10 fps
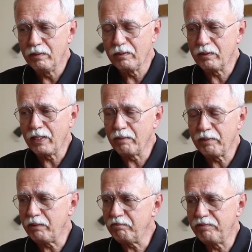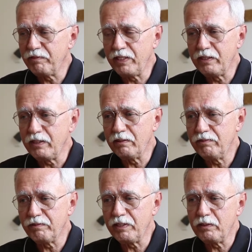don't know how many,
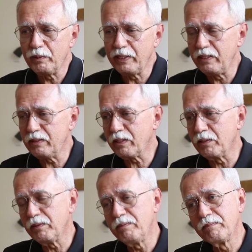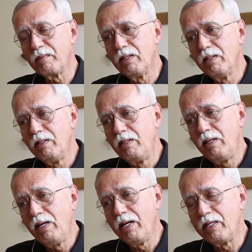15, 20 years ago,
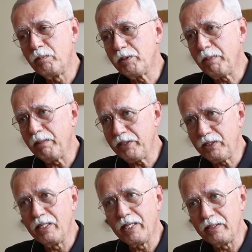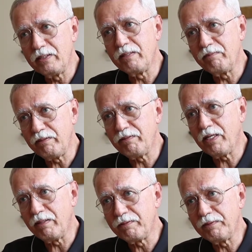and it was published in
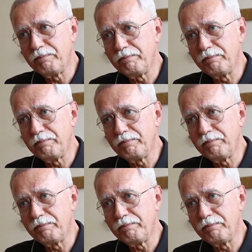1975.